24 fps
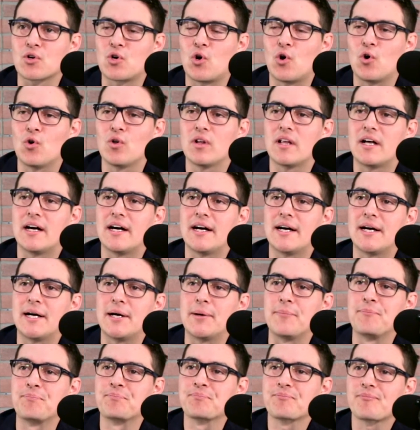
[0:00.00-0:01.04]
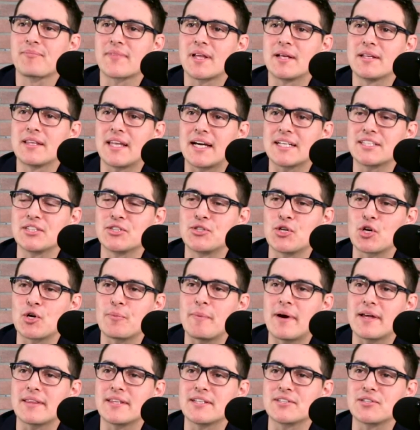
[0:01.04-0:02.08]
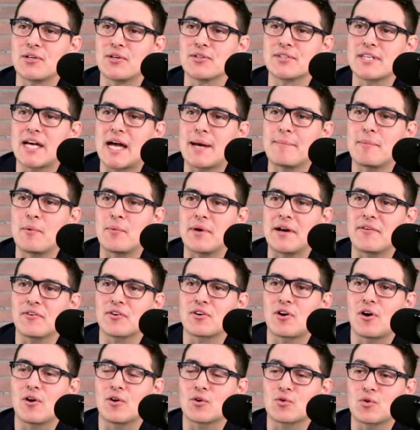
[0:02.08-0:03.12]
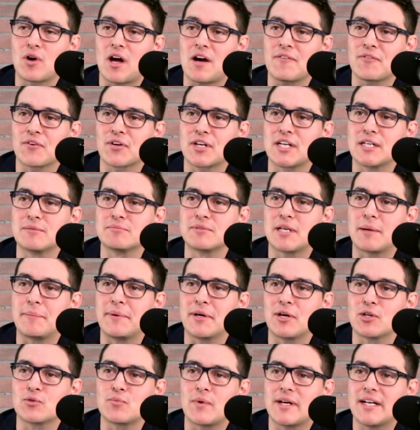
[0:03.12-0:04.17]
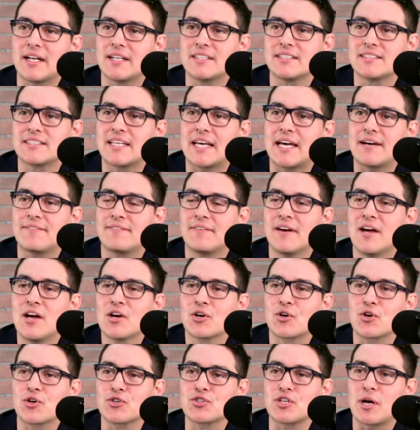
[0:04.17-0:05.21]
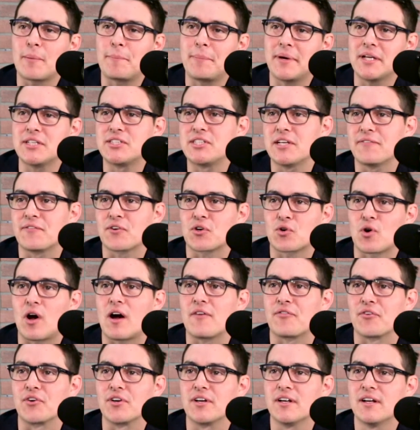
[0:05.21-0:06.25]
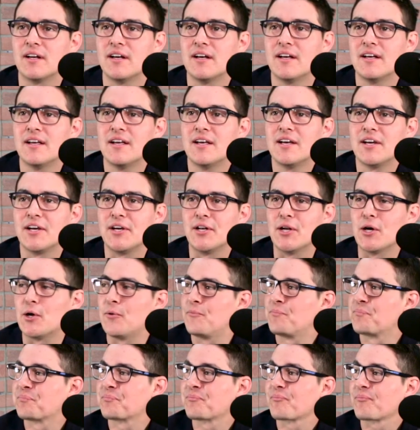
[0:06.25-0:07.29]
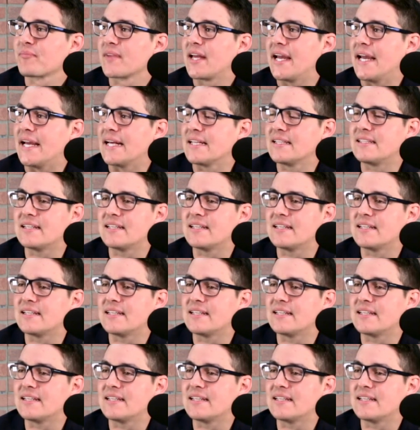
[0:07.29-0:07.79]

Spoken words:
Cole likes to joke about this all the time, but whenever Carl Crawford comes up, he goes, why not just have Kershaw pinch hit for Crawford? You know? And,